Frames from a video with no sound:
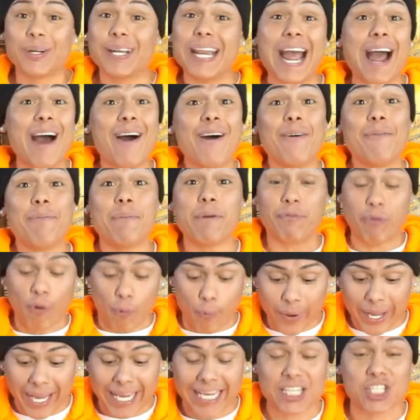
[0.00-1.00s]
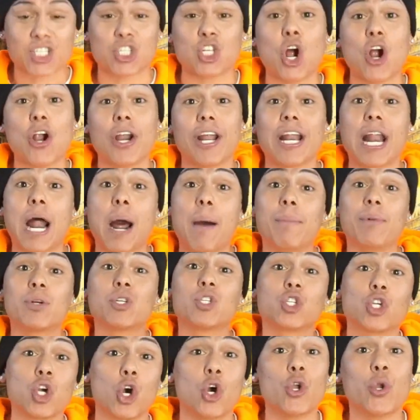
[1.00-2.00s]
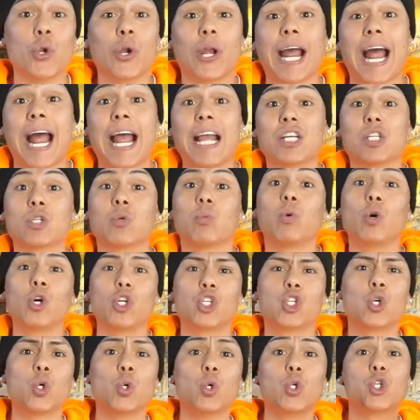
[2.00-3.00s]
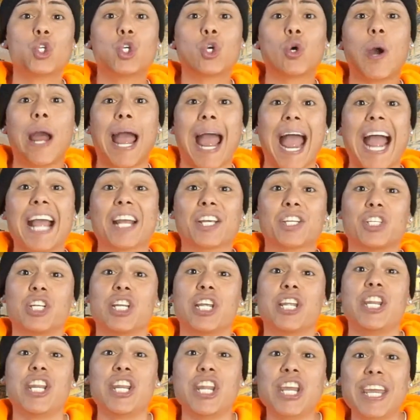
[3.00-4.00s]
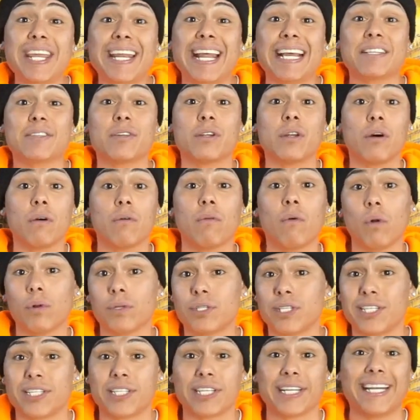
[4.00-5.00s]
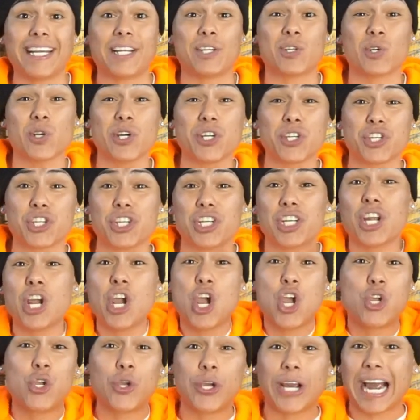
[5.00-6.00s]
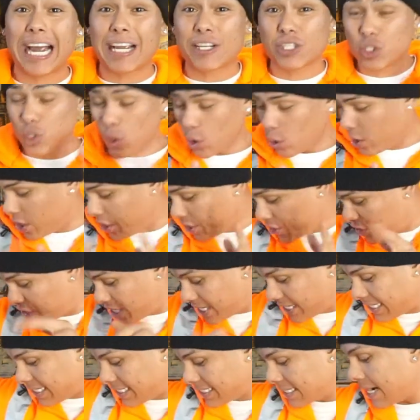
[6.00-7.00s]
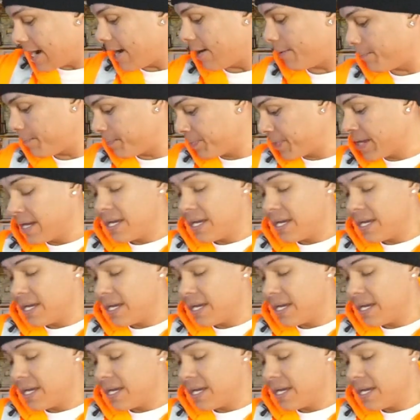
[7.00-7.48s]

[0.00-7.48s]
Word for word: now, before we get started, I'm gonna show you guys what tools you actually need as a low voltage electrician. You guys know, like, check this out: